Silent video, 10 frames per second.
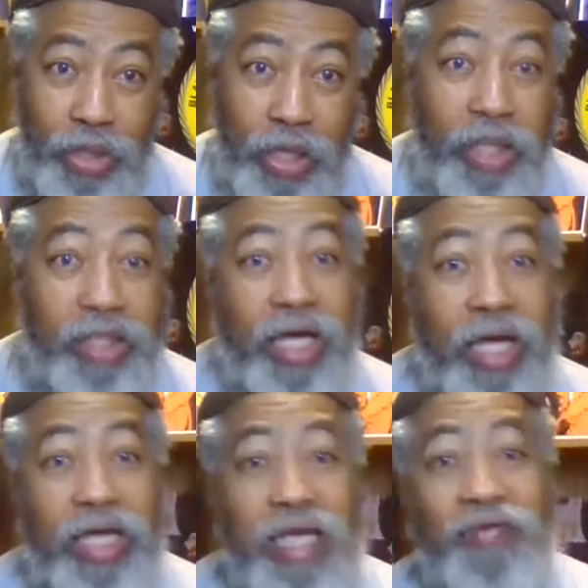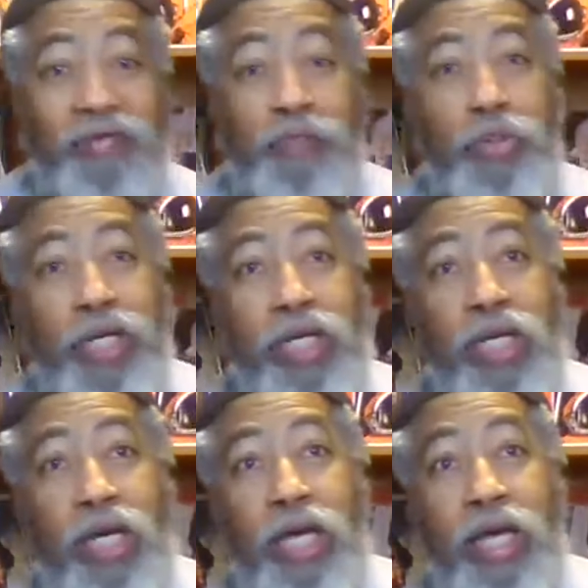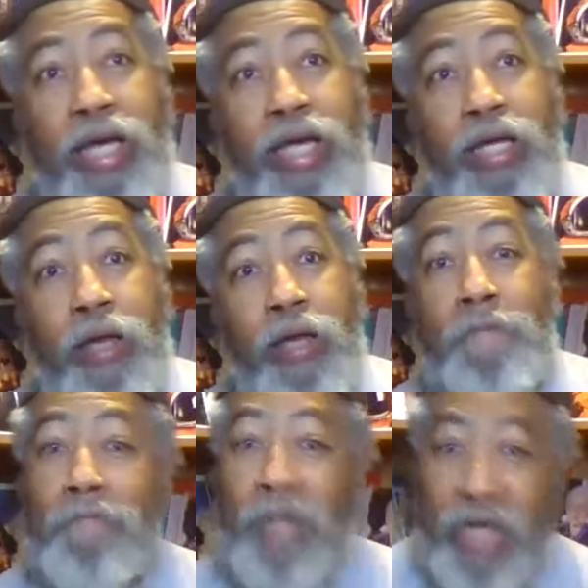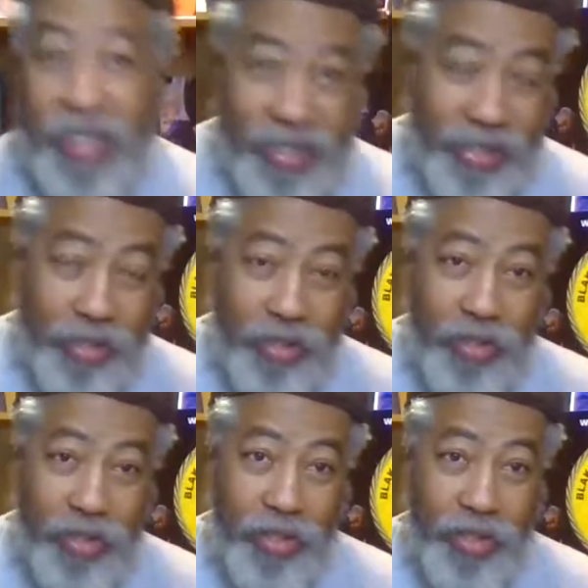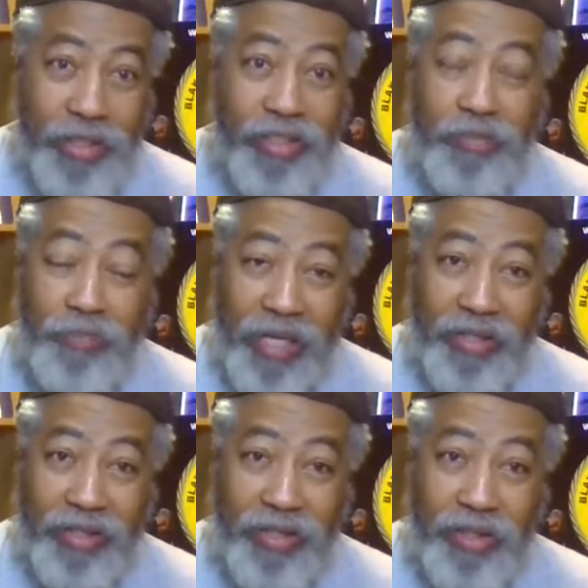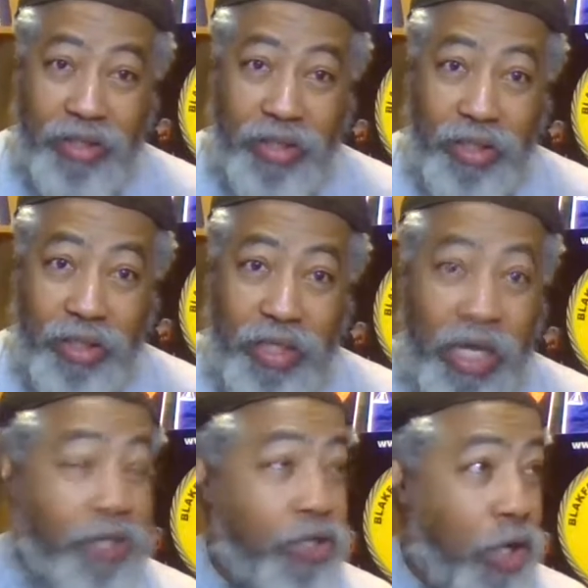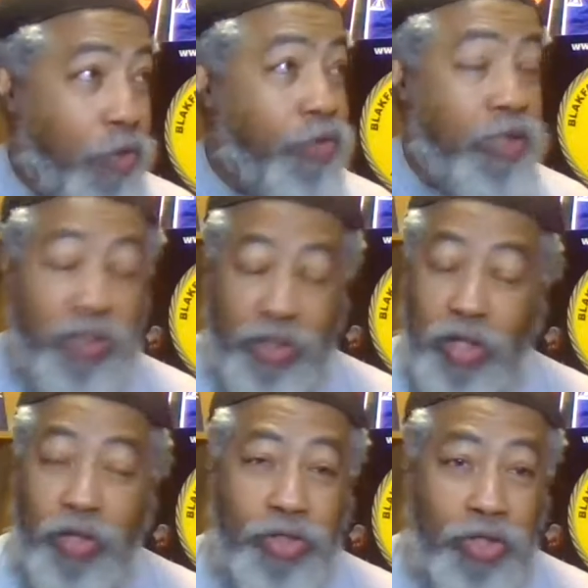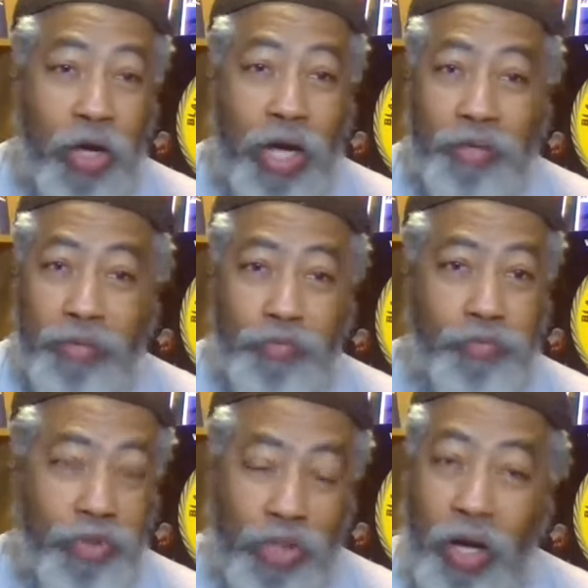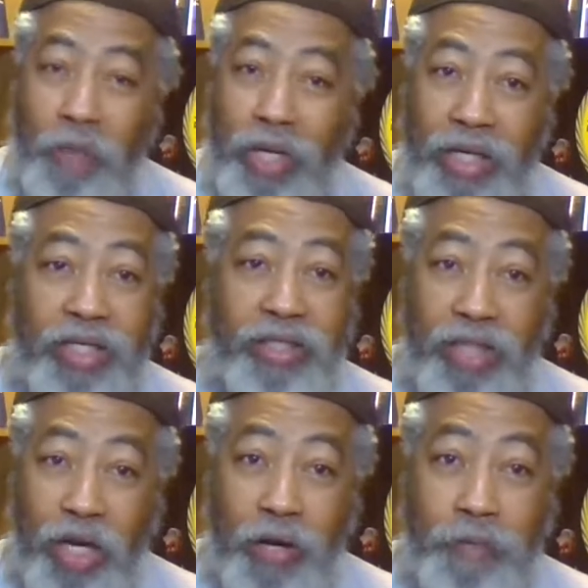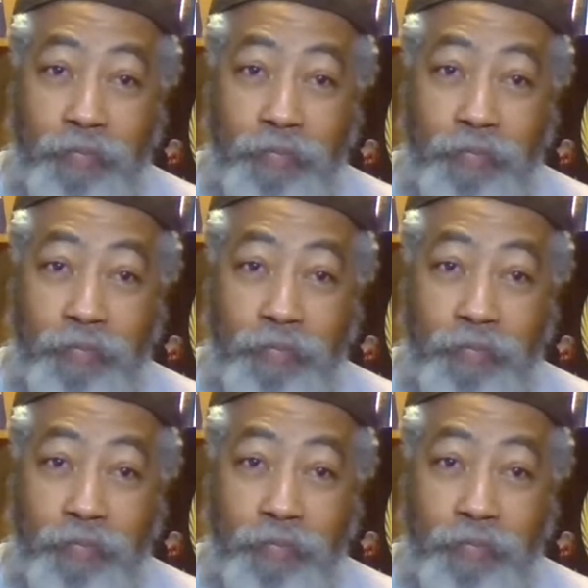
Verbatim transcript: They even put a monkey in space. Now you know how monkeys are.